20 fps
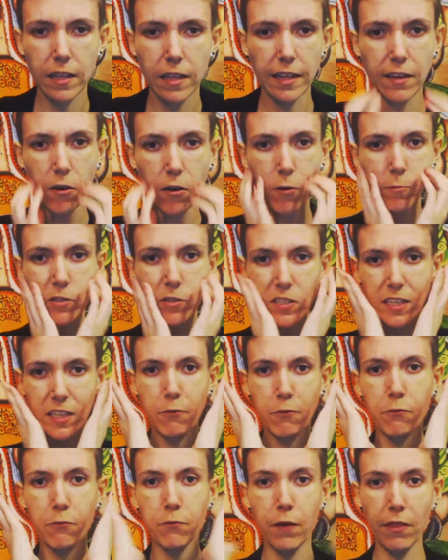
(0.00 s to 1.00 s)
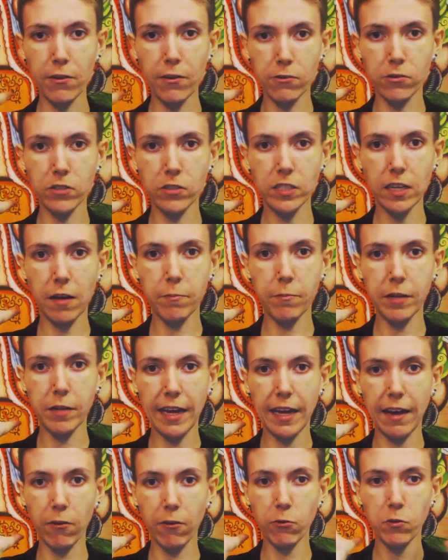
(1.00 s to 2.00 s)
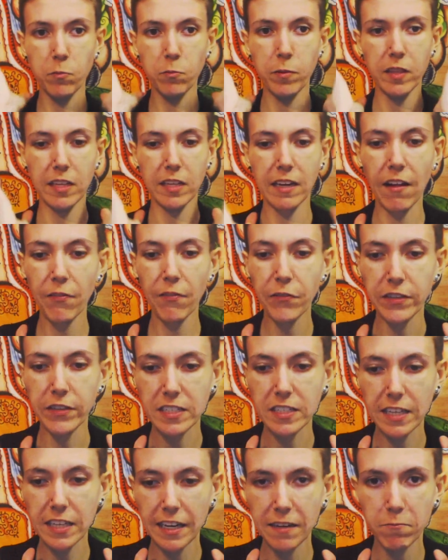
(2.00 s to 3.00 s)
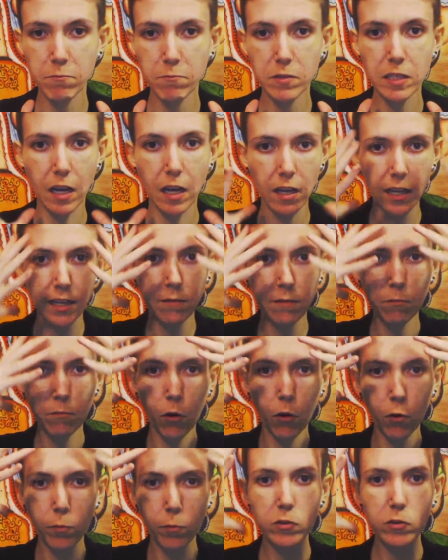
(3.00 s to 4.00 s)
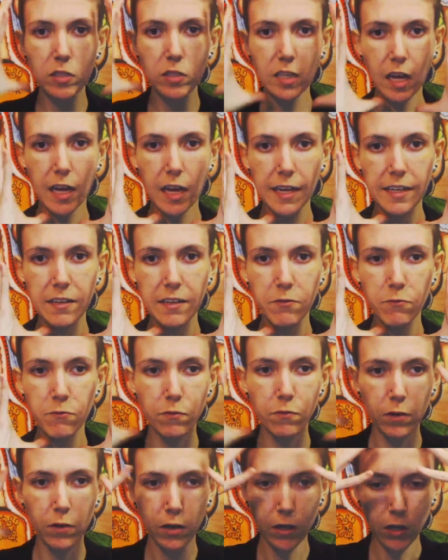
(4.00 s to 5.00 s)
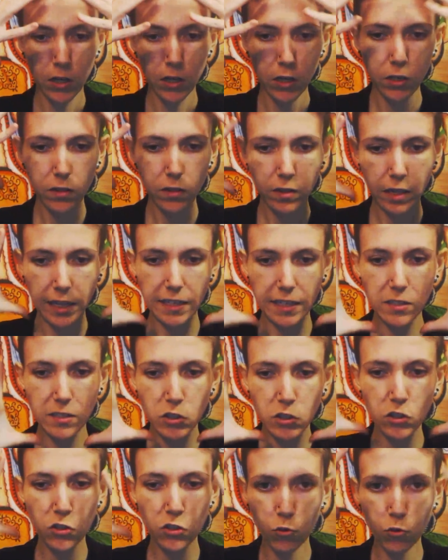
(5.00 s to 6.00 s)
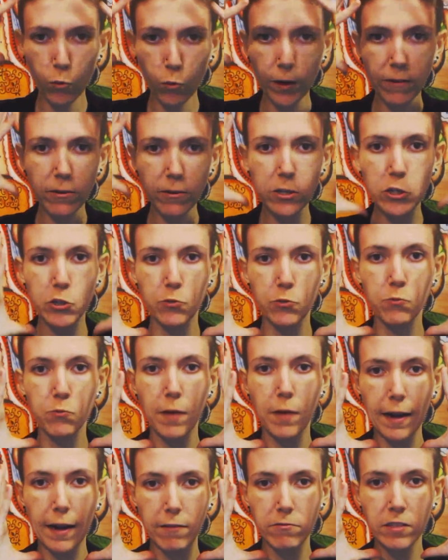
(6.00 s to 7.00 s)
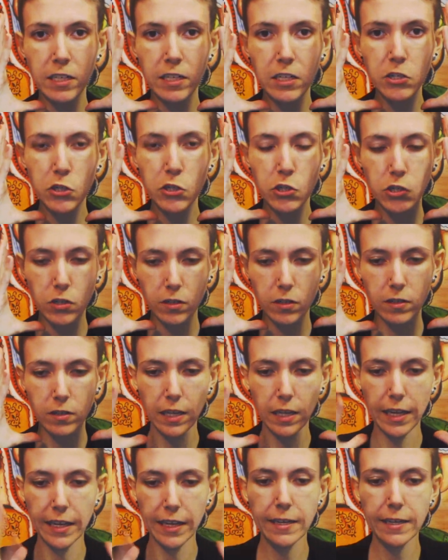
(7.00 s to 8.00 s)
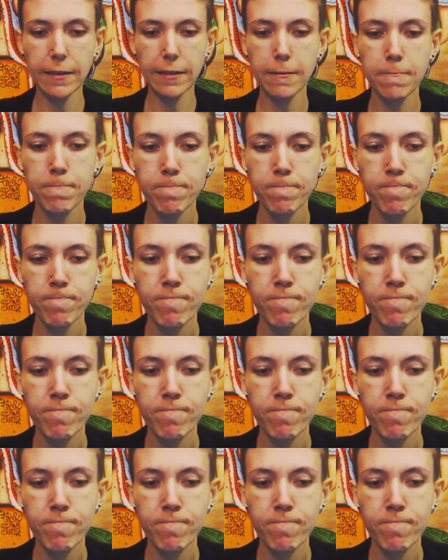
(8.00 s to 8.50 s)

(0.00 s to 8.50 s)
like almost like feathers coming out, but then at the same time, almost kind of like squarish or roundish, like